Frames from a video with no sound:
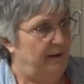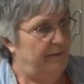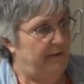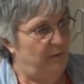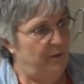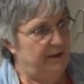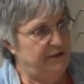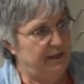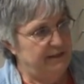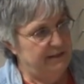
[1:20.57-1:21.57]
And then we
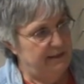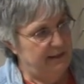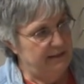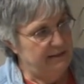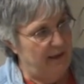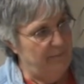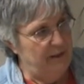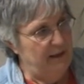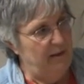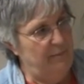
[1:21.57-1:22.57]
adjusted this up a
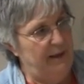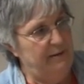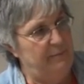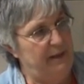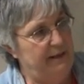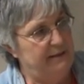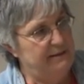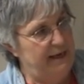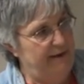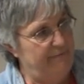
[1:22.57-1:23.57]
little bit because
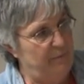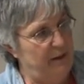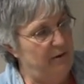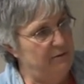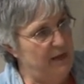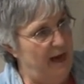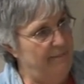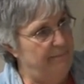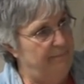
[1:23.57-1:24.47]
I have a pillow top.